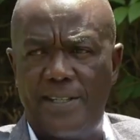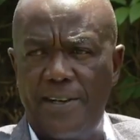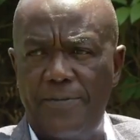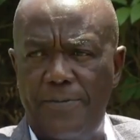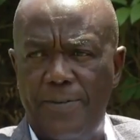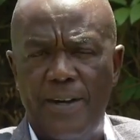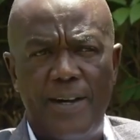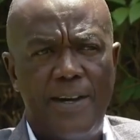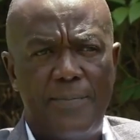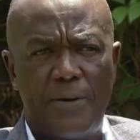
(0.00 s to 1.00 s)
is safe,
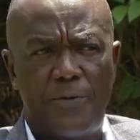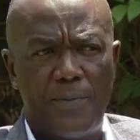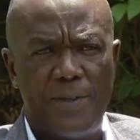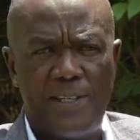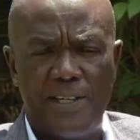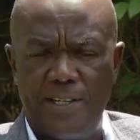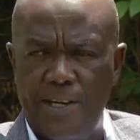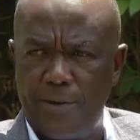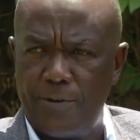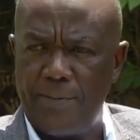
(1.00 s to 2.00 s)
apart from this
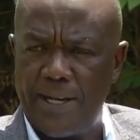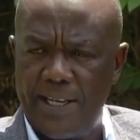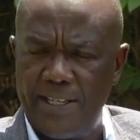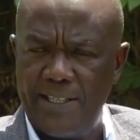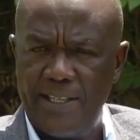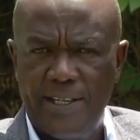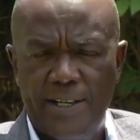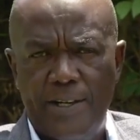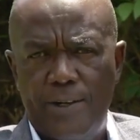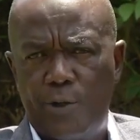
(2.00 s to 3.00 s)
incident of Mackenzie.
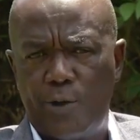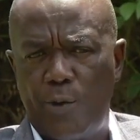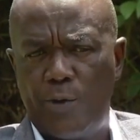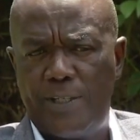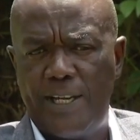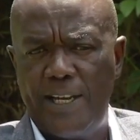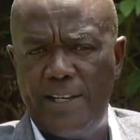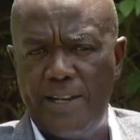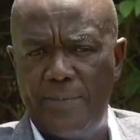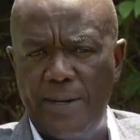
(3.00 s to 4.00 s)
So I would
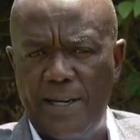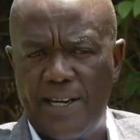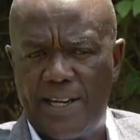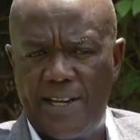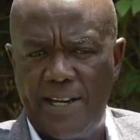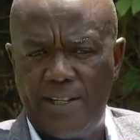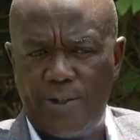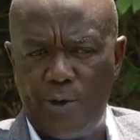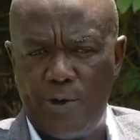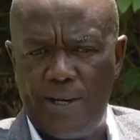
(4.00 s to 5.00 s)
say they build a
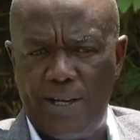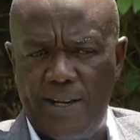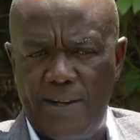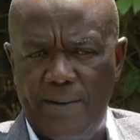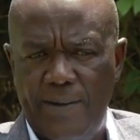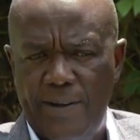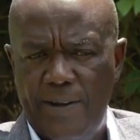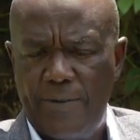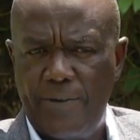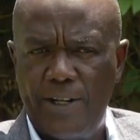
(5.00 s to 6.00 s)
case on
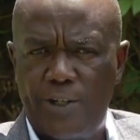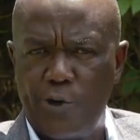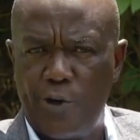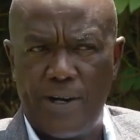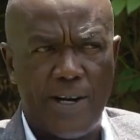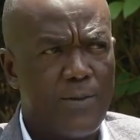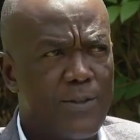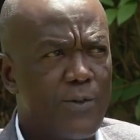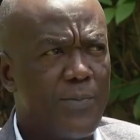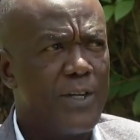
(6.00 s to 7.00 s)
very strong
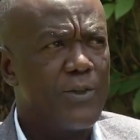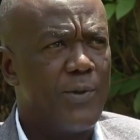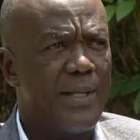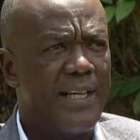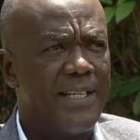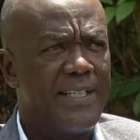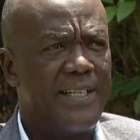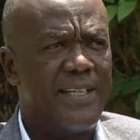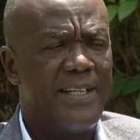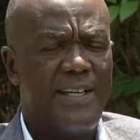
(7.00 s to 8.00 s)
grounds to make sure
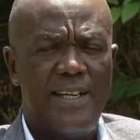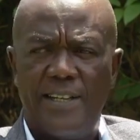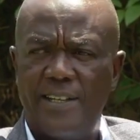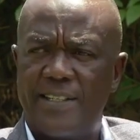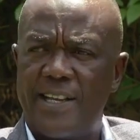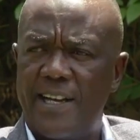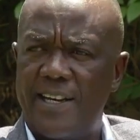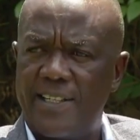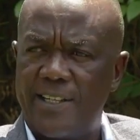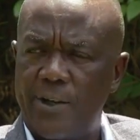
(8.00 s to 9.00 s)
that this guy
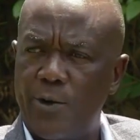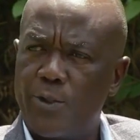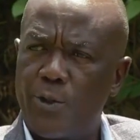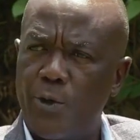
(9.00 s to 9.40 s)
doesn't go